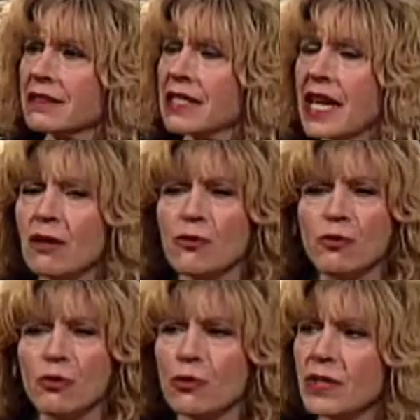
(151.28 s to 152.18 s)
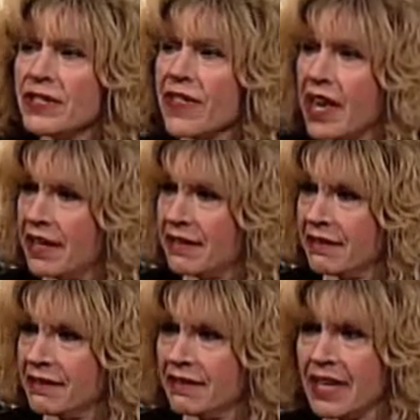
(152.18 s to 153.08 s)
How true is that?
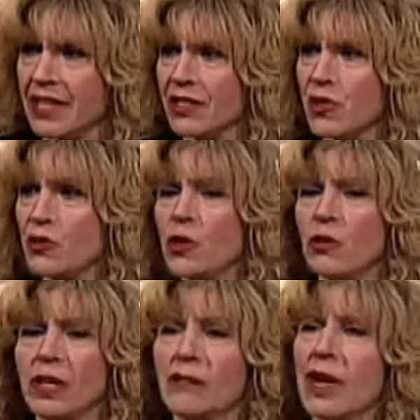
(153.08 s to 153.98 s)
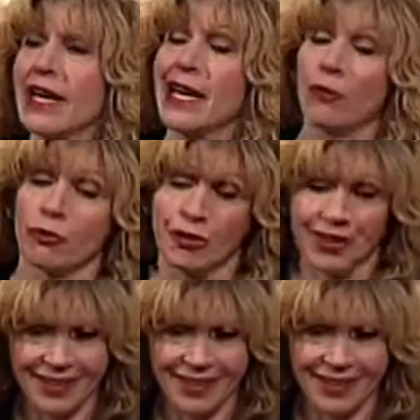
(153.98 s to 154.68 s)
That and is true in huge. my house.